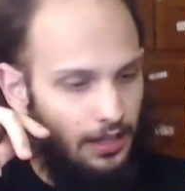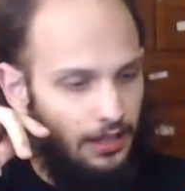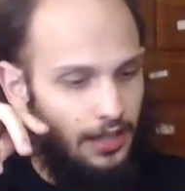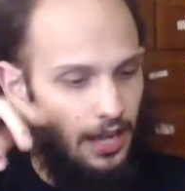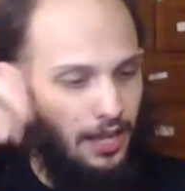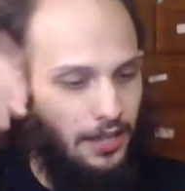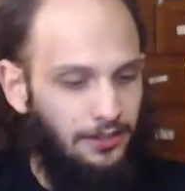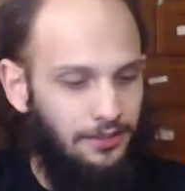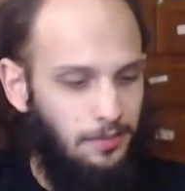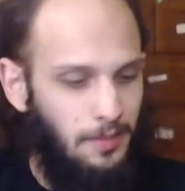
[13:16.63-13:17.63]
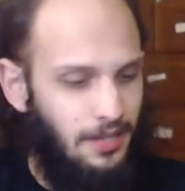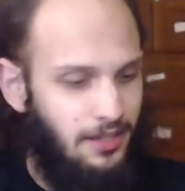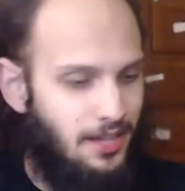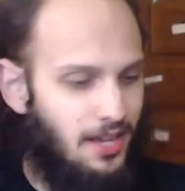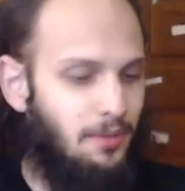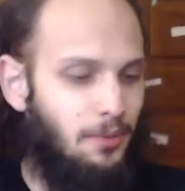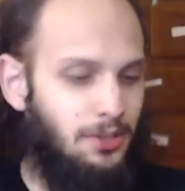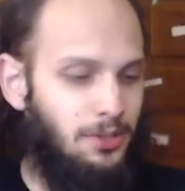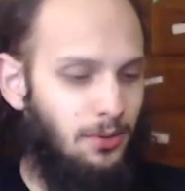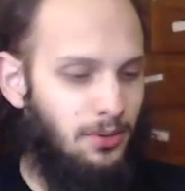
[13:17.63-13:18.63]
Khan
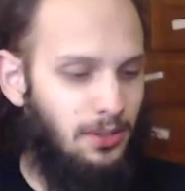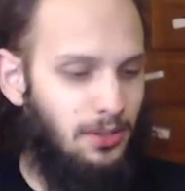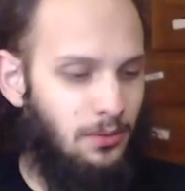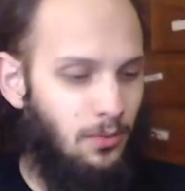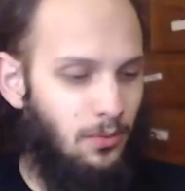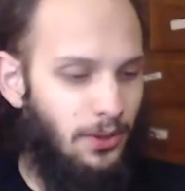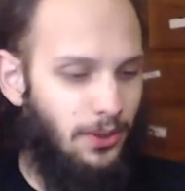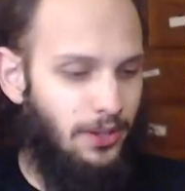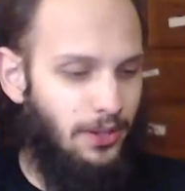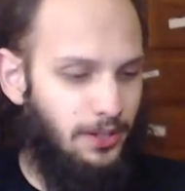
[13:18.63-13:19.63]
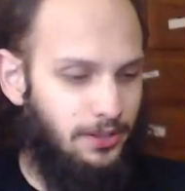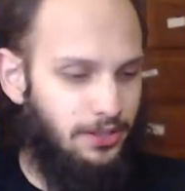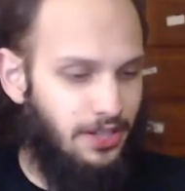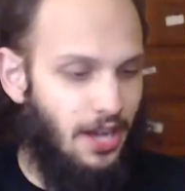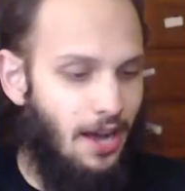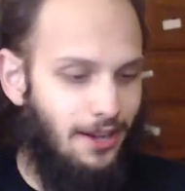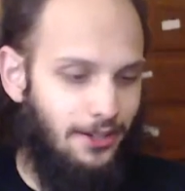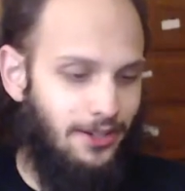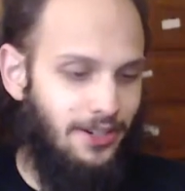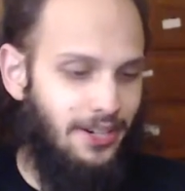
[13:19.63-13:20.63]
wants only one thing: to
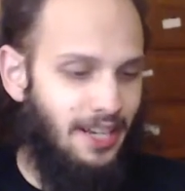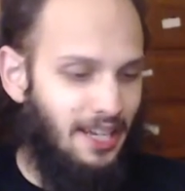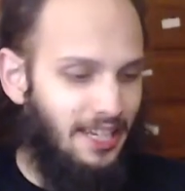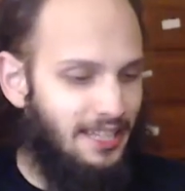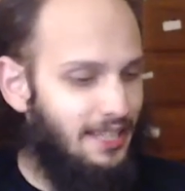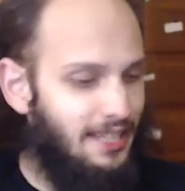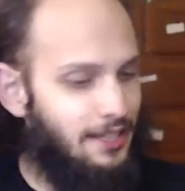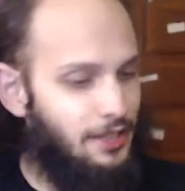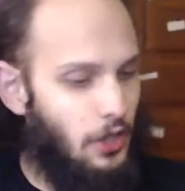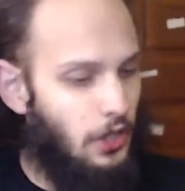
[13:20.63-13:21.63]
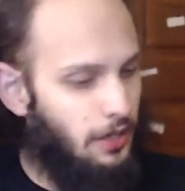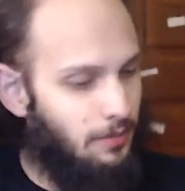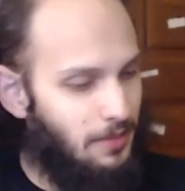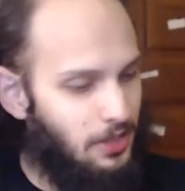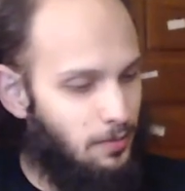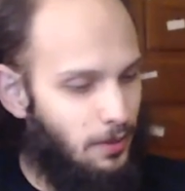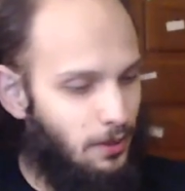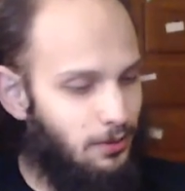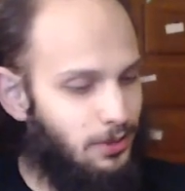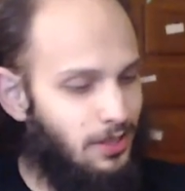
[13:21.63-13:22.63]
conquer. He and his augments
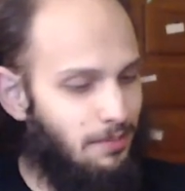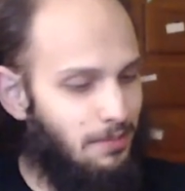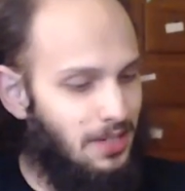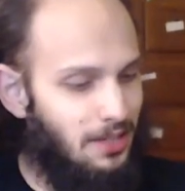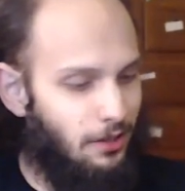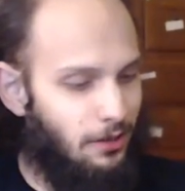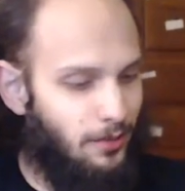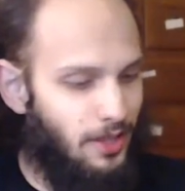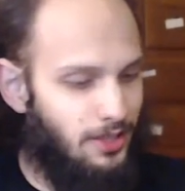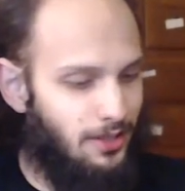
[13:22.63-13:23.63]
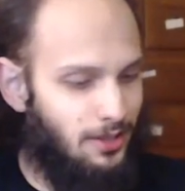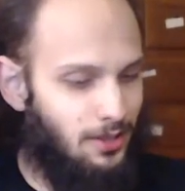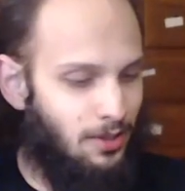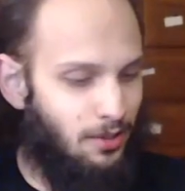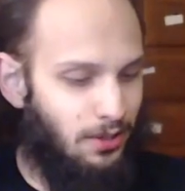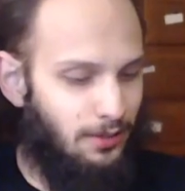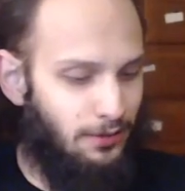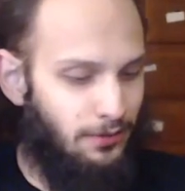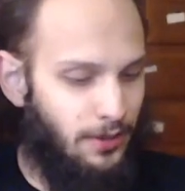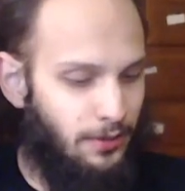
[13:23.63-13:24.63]
pose an immediate threat to the security of
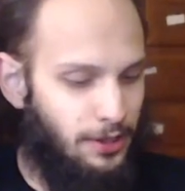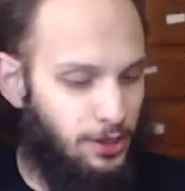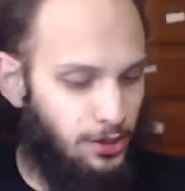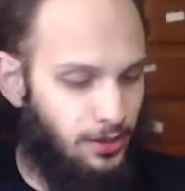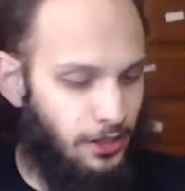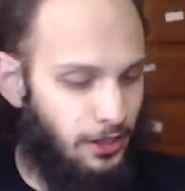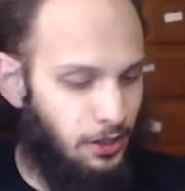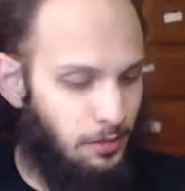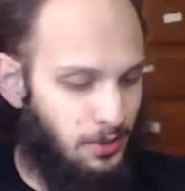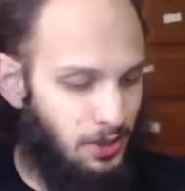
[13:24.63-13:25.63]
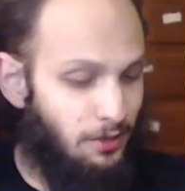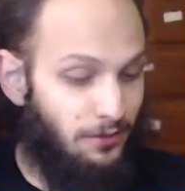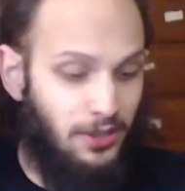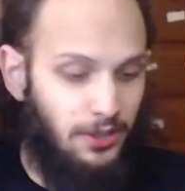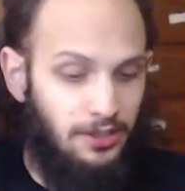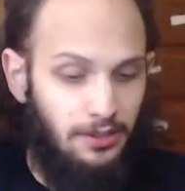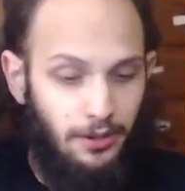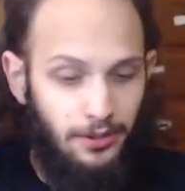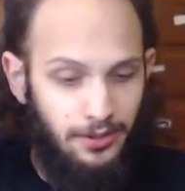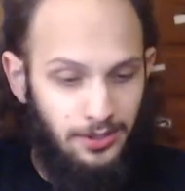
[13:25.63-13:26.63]
the Federation, specifically
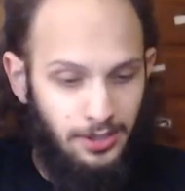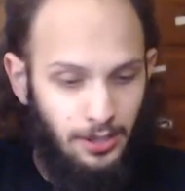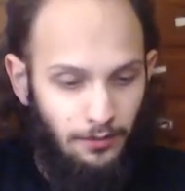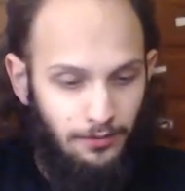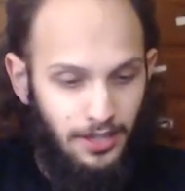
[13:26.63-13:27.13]
Earth itself.